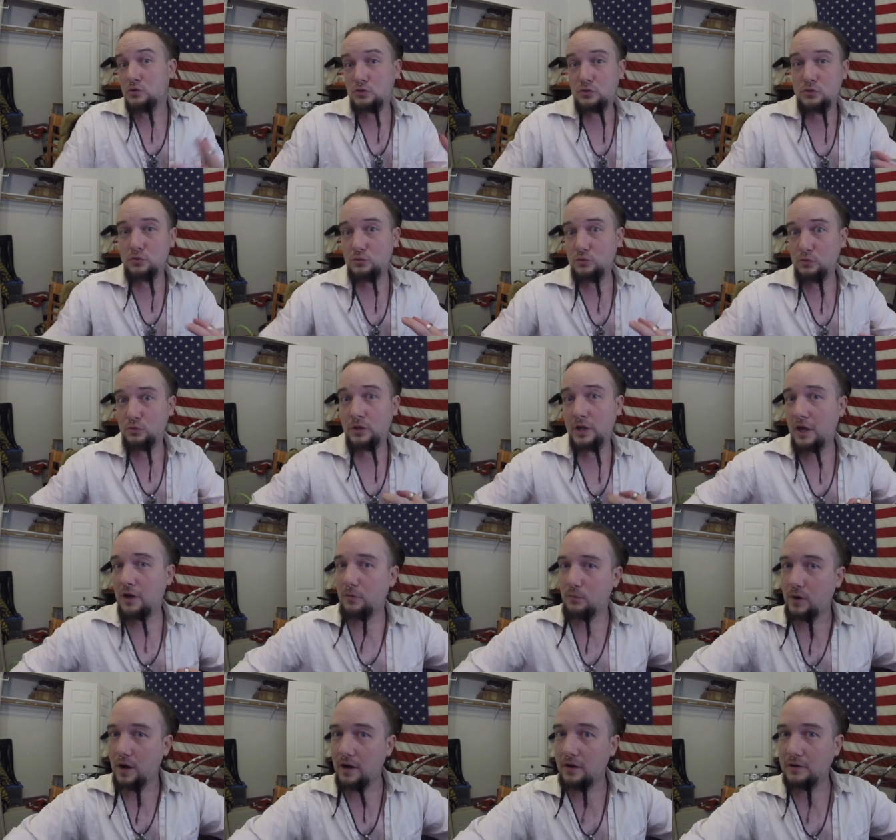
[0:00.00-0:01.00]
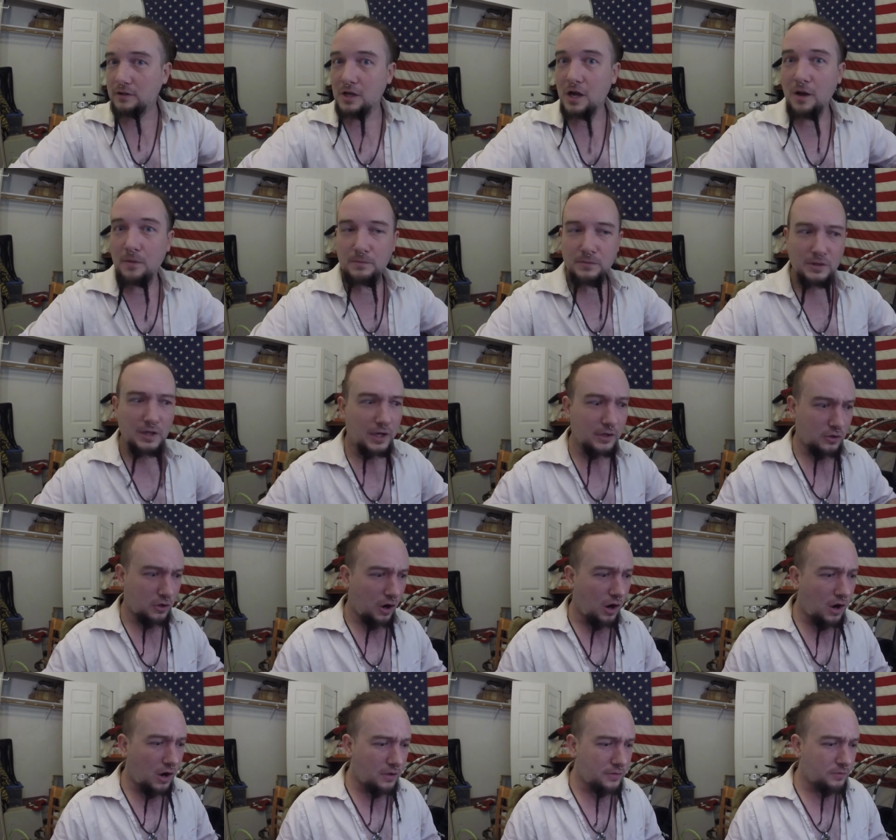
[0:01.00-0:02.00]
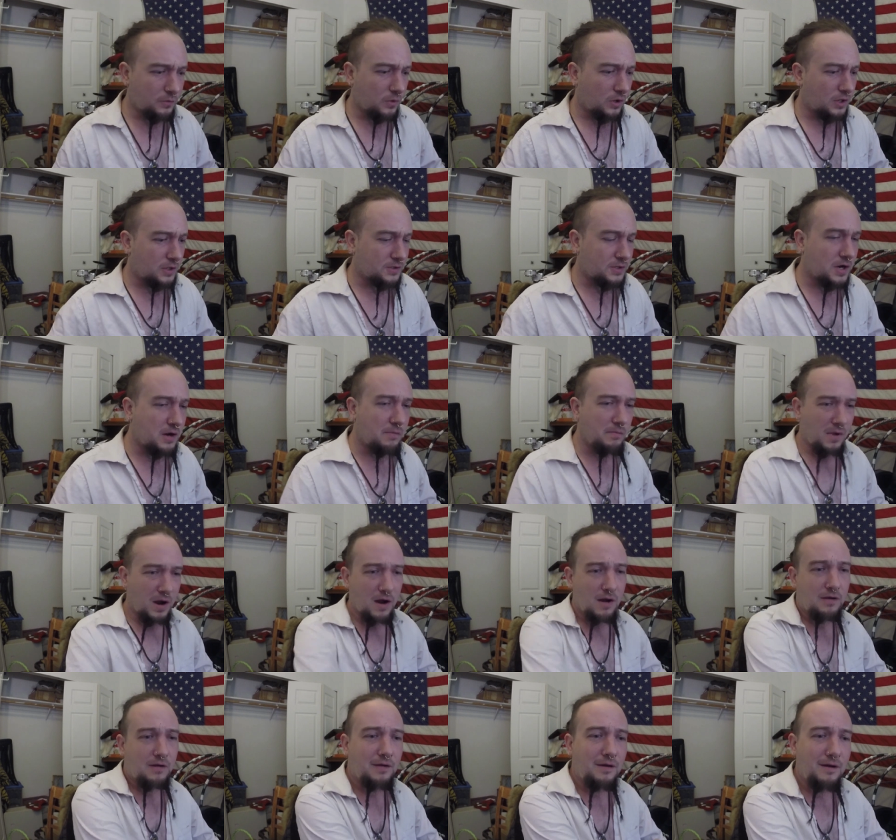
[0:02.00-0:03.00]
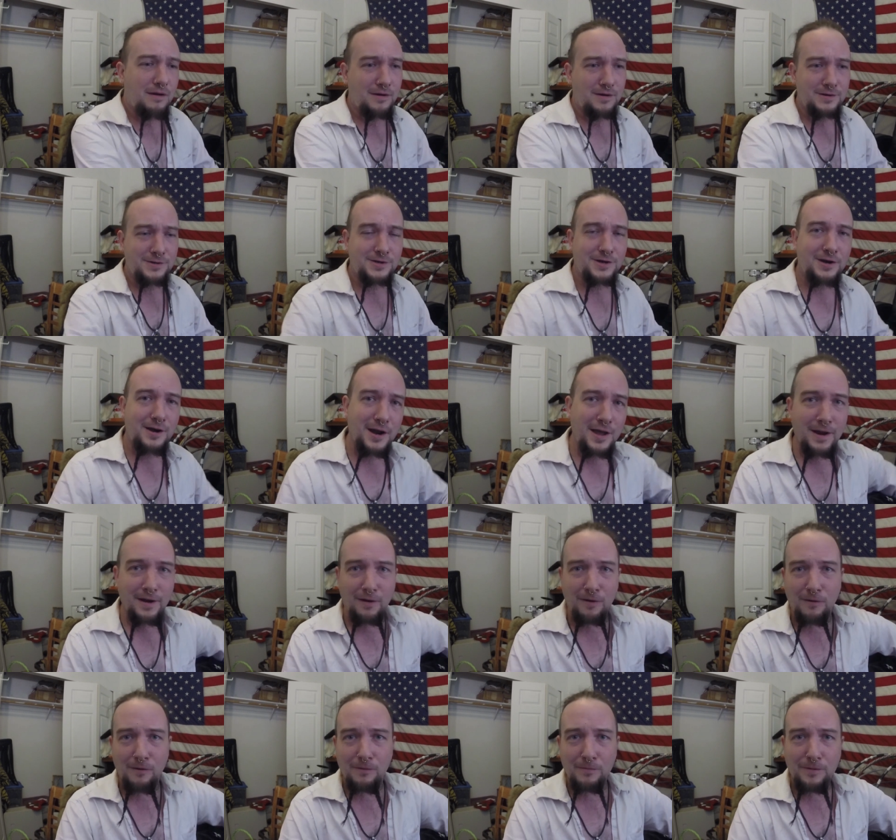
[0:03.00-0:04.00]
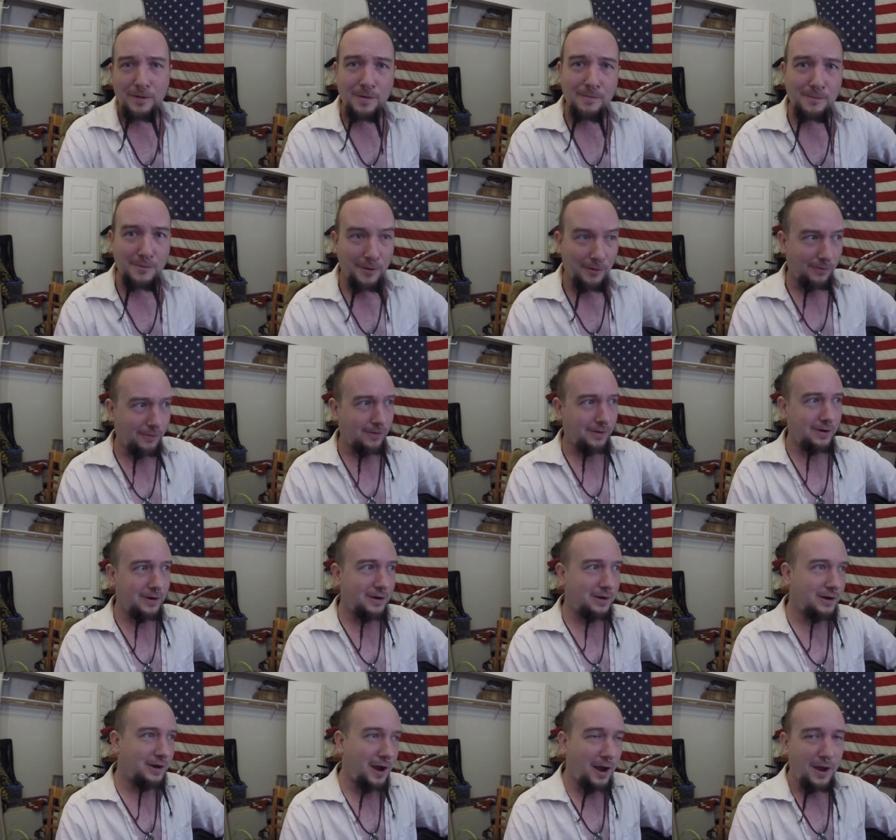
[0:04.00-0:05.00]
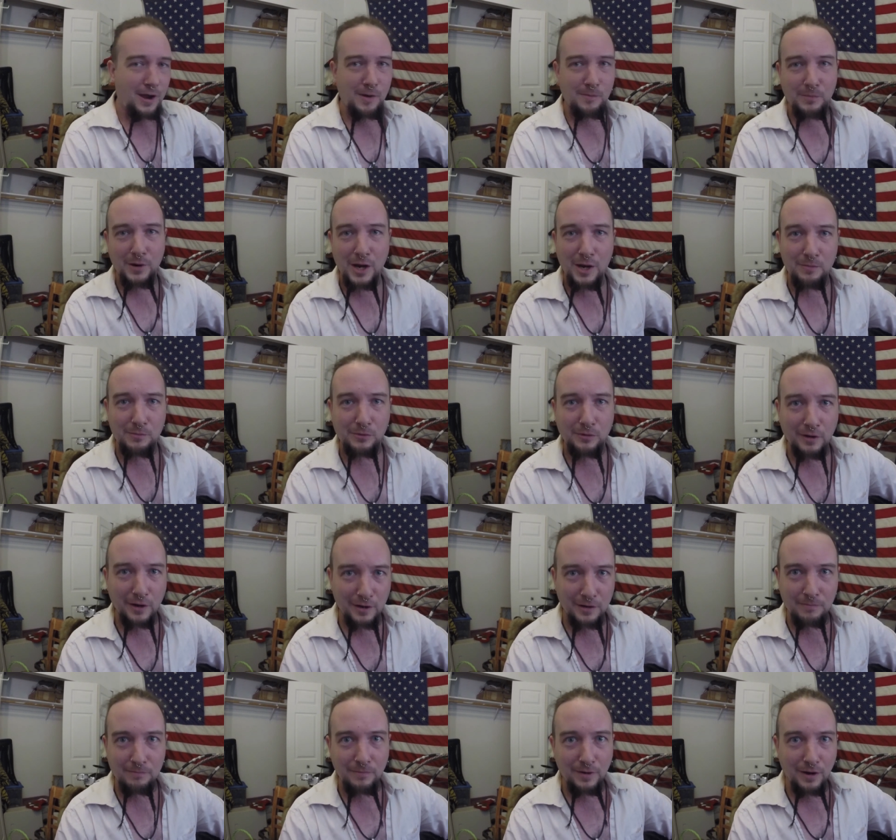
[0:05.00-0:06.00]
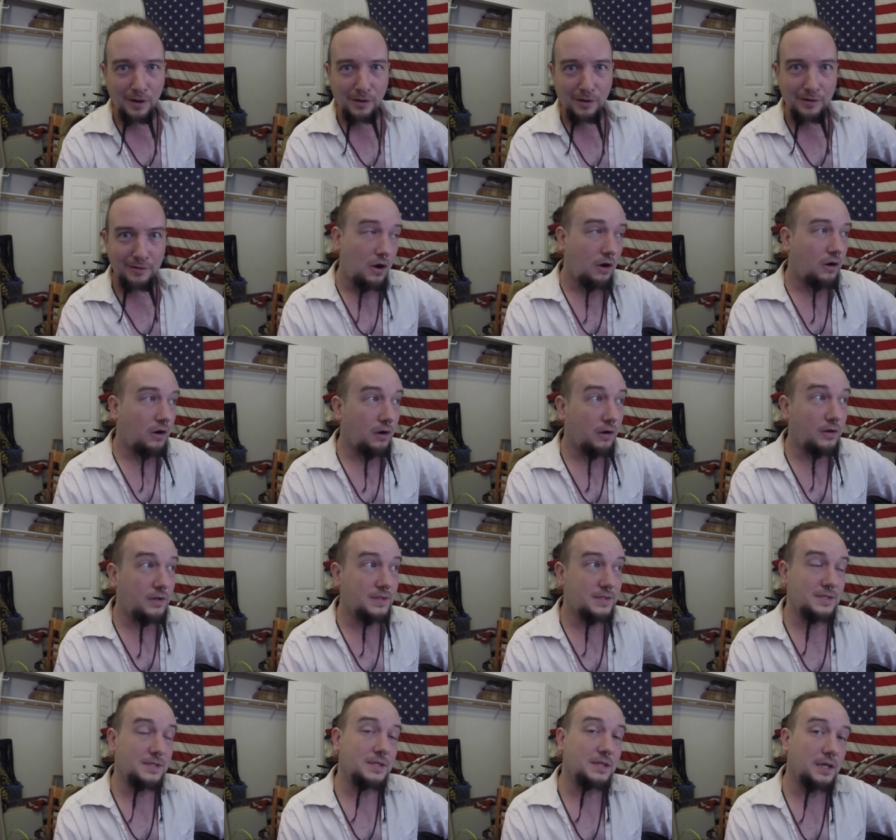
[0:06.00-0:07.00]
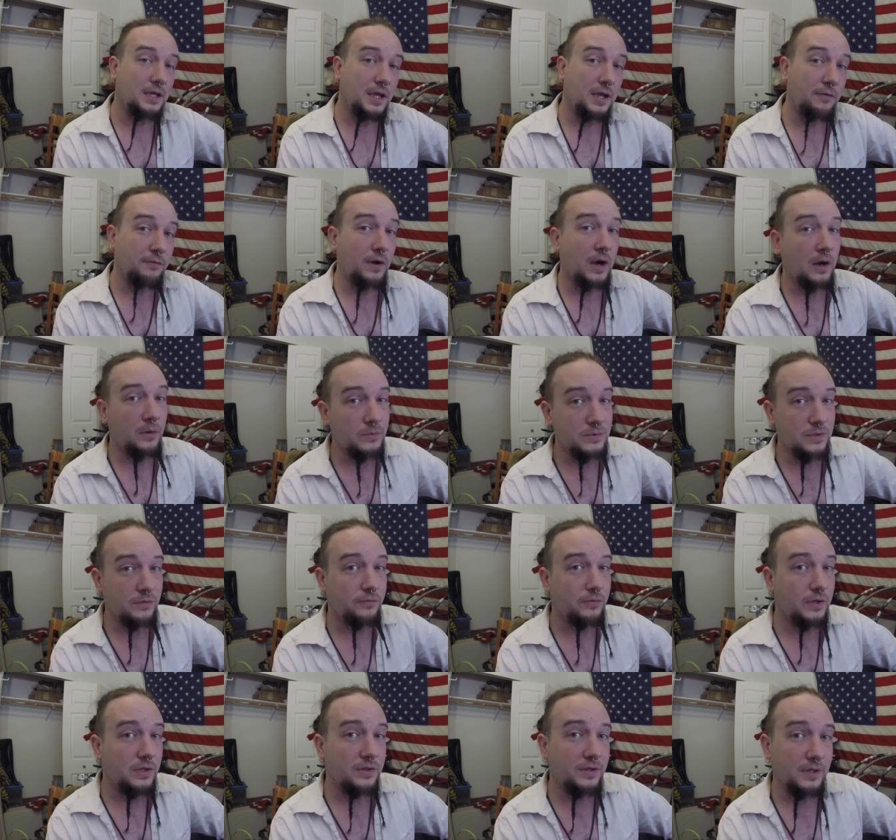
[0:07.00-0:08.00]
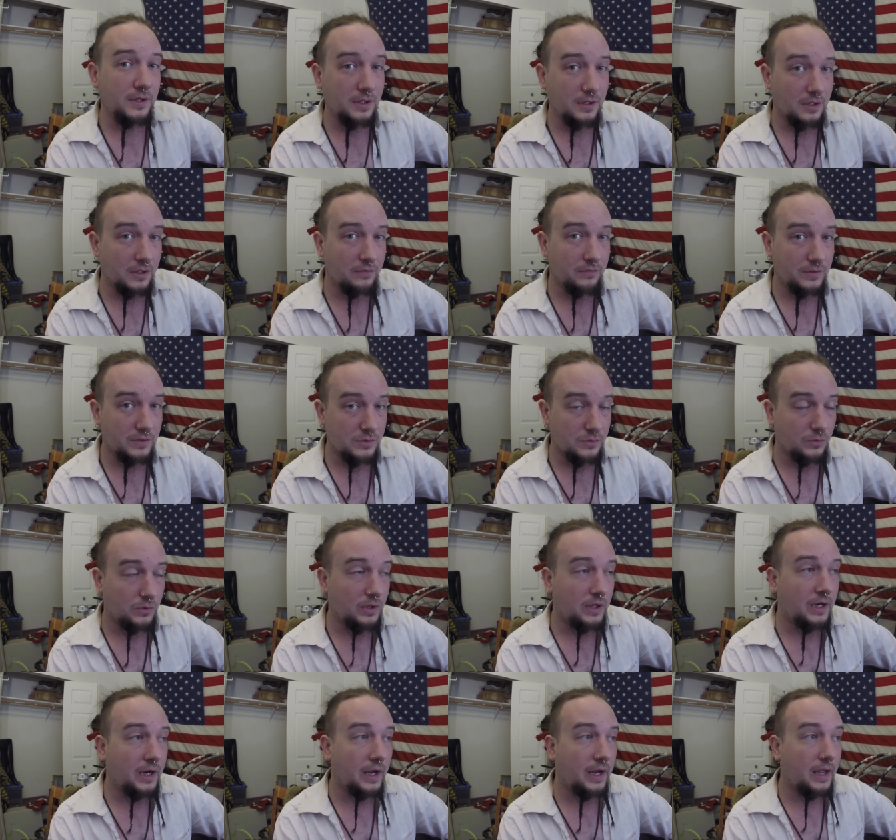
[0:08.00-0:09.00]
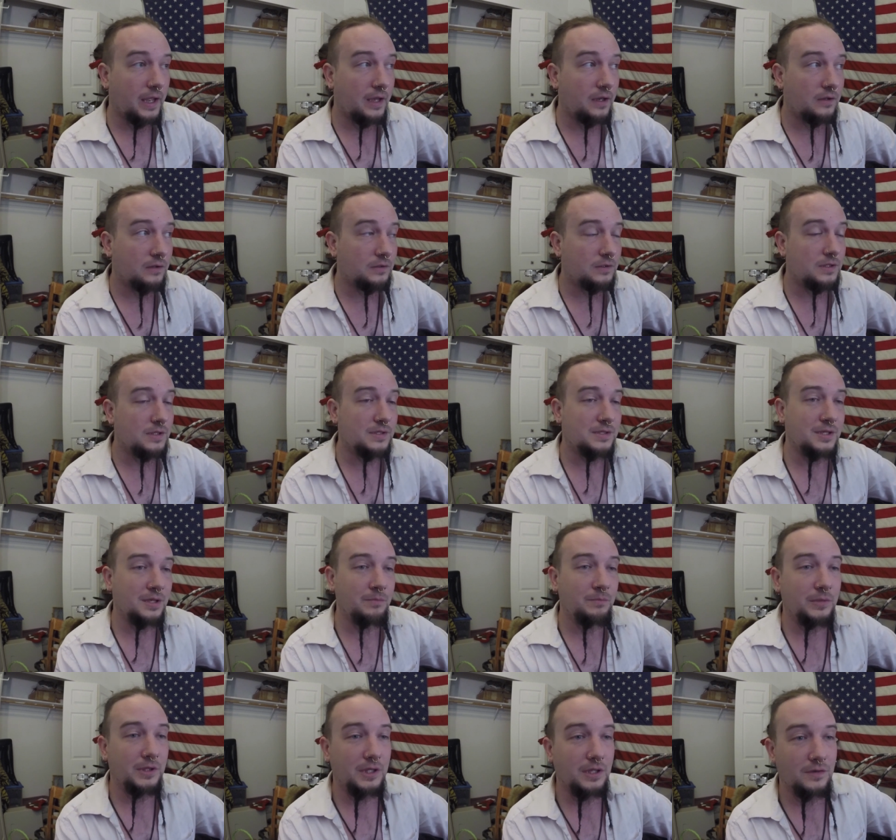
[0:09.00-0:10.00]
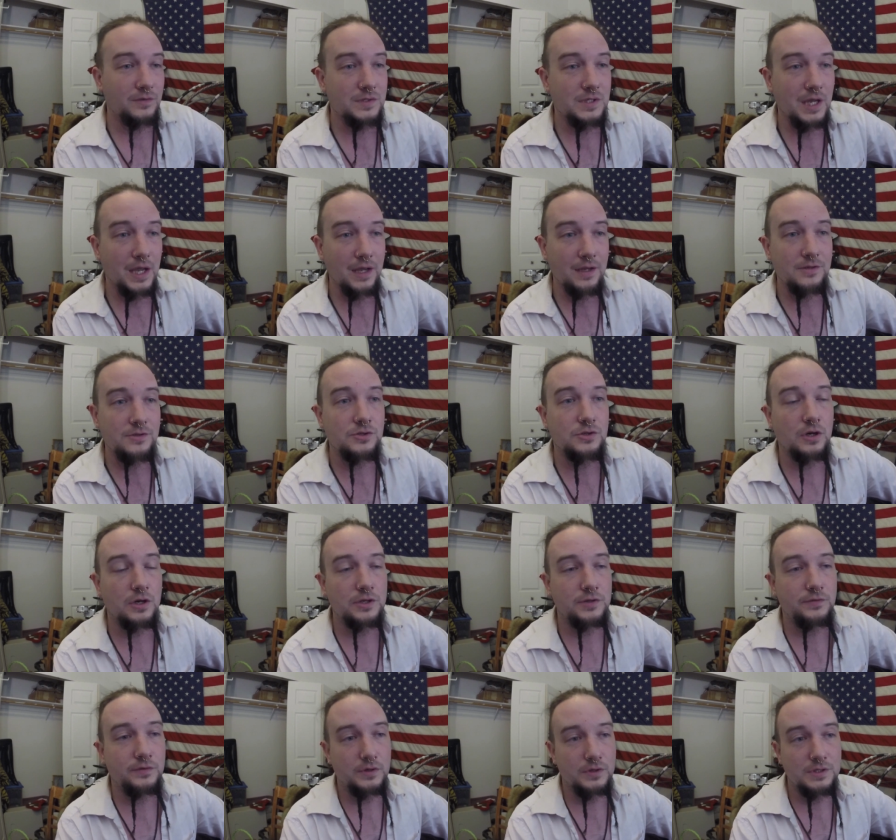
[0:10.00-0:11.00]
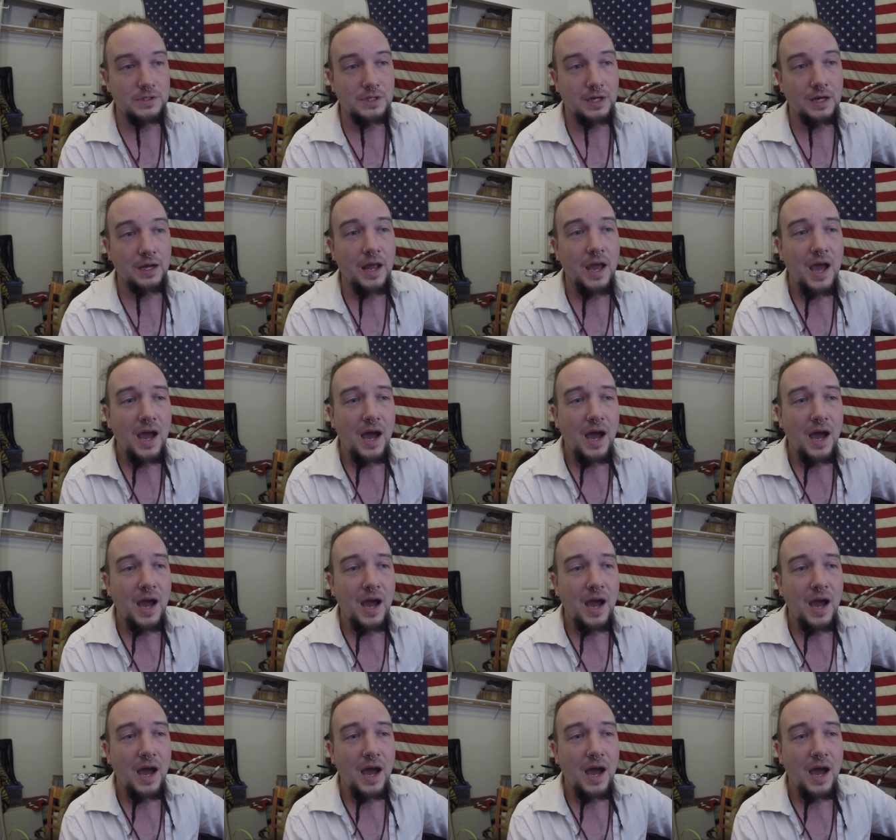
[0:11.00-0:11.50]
to get riled up and like, oh, they want to take my guns and let all them dirty gay people get married. Honestly, if I was a free-thinking individual and I held the same beliefs as Josh Feuerstein,